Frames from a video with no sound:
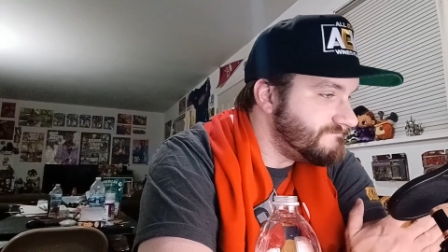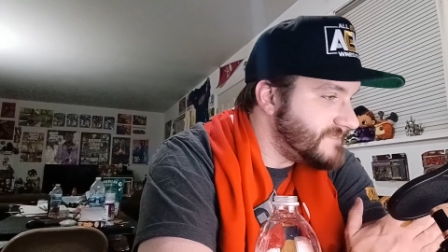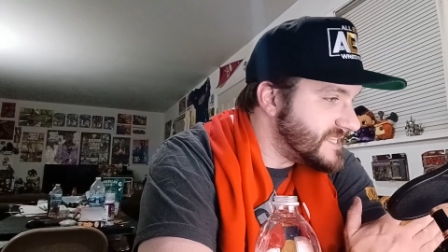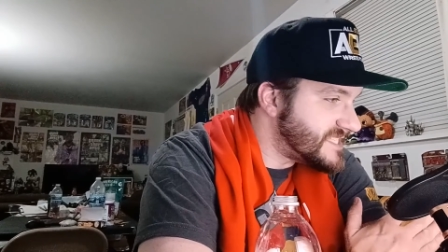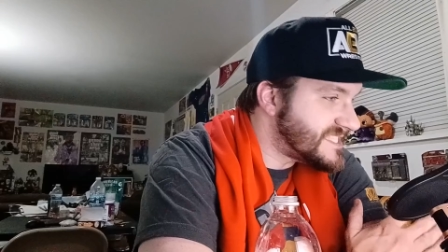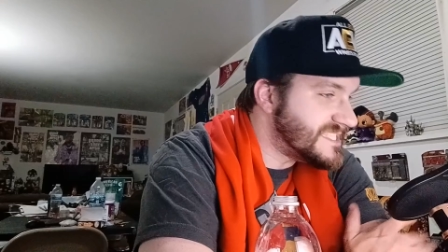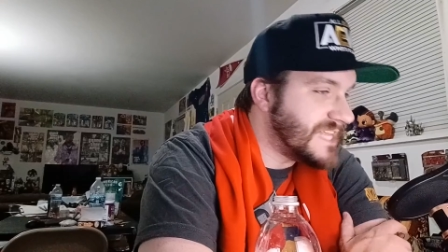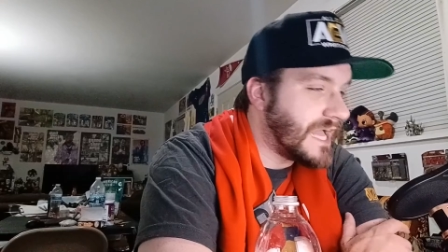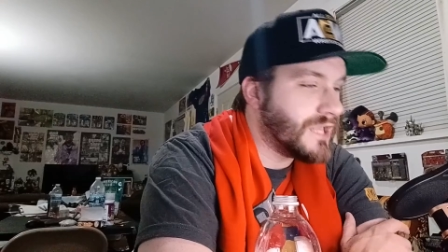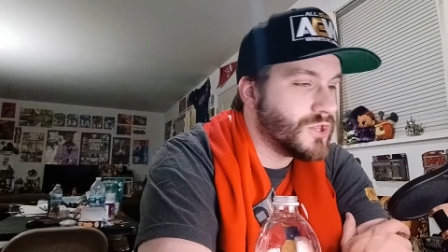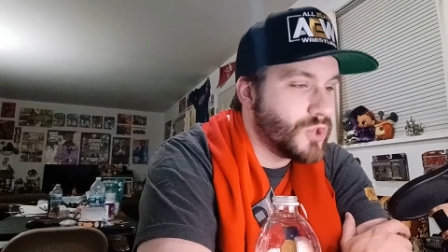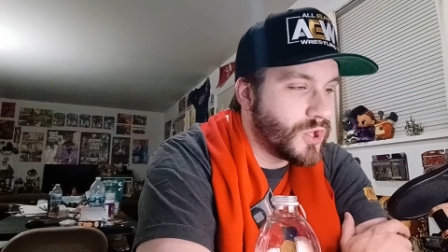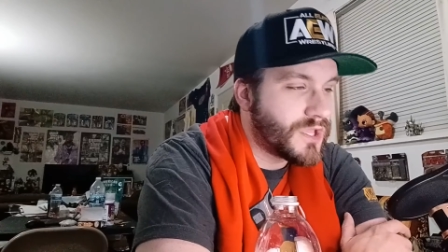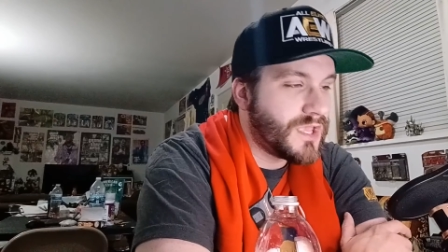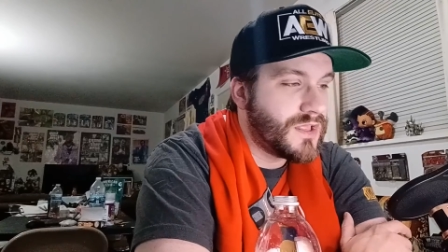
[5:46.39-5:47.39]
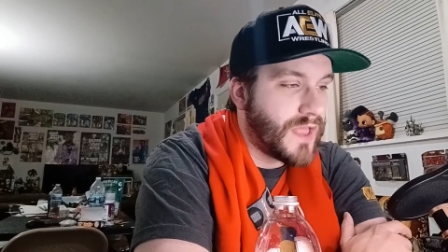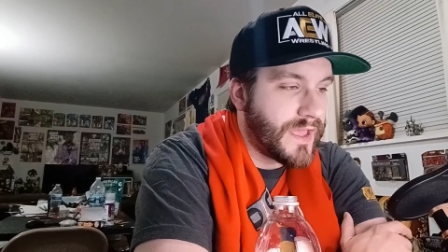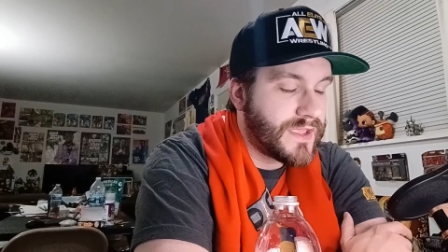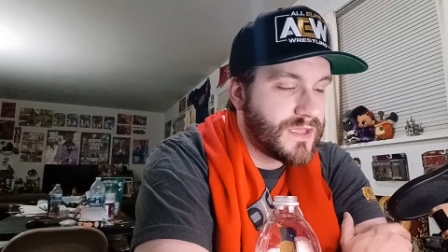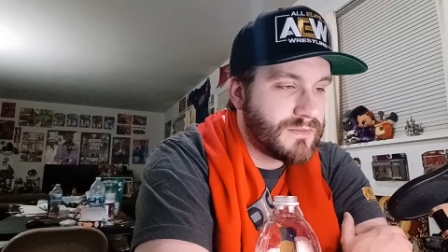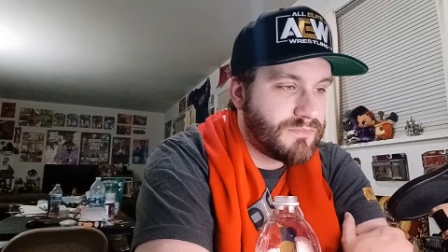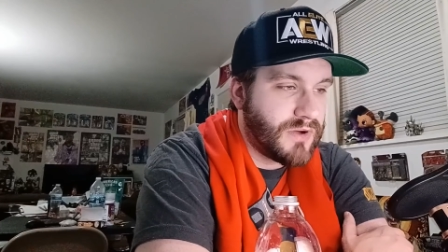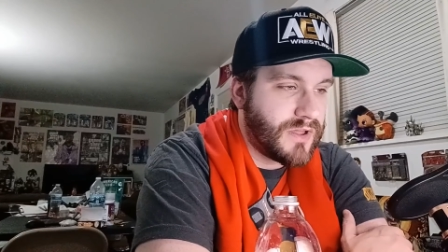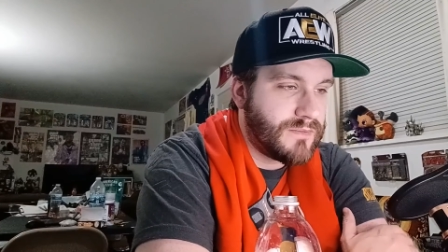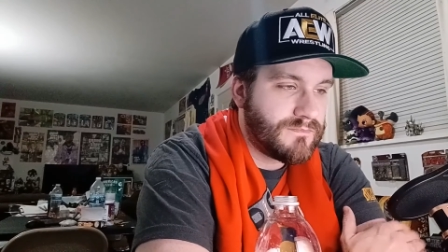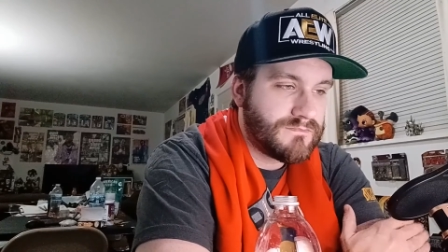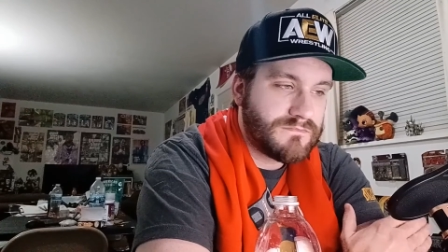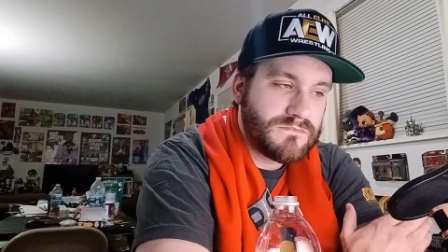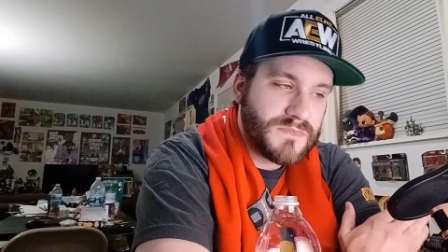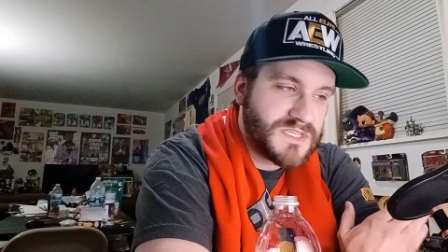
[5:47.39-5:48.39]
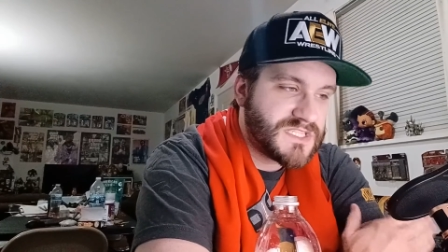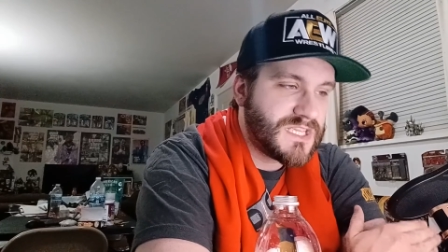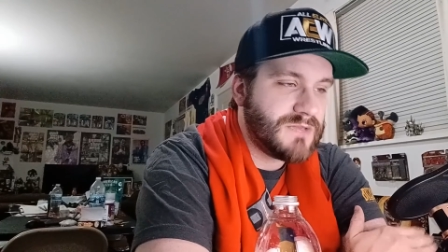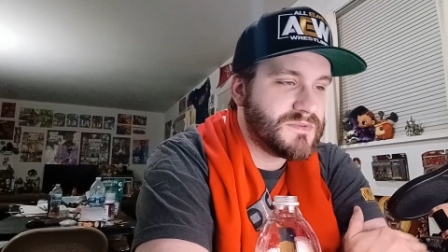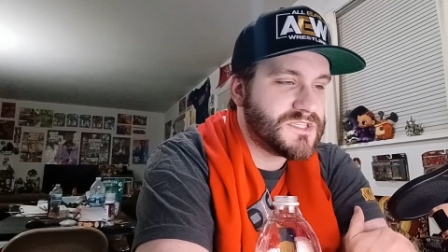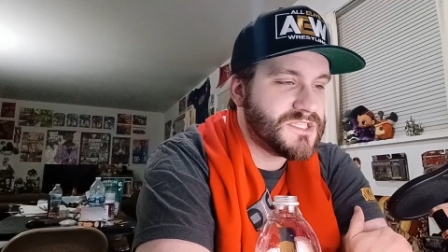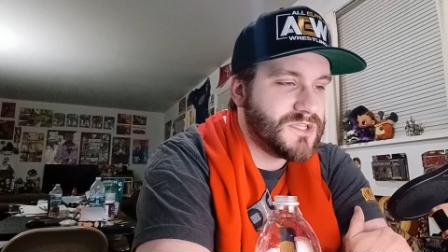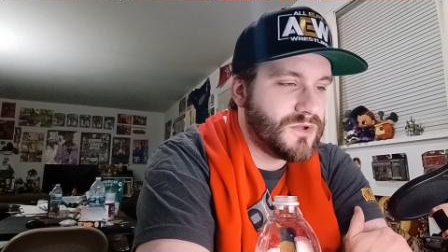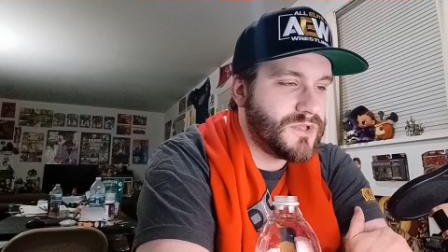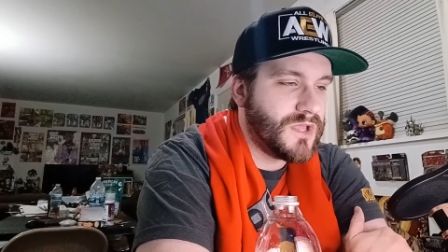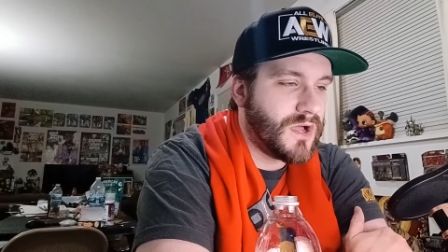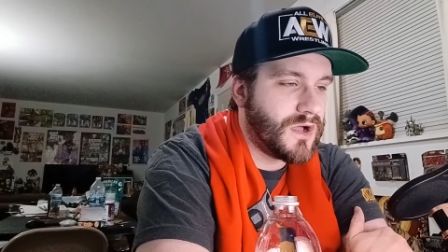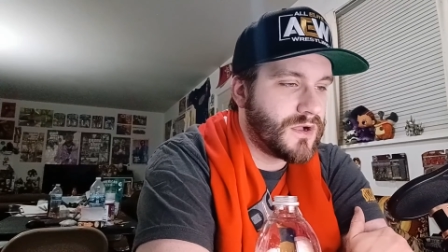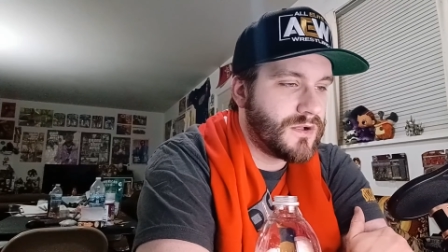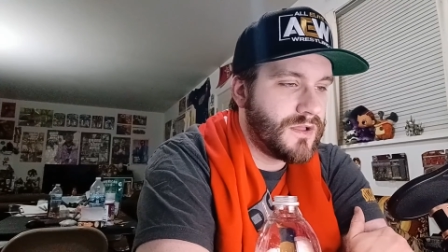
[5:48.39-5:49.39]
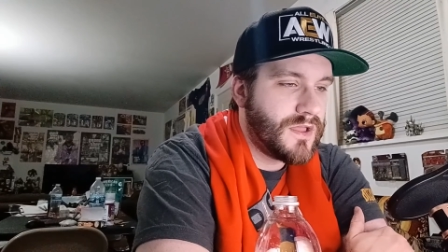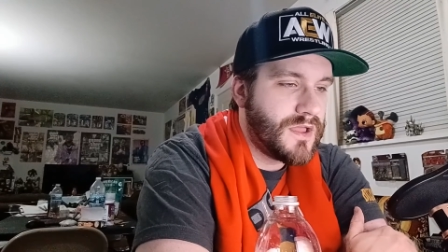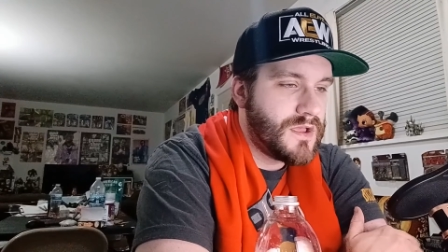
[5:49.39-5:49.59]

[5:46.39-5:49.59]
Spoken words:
It's not looking like it, but this team is still young.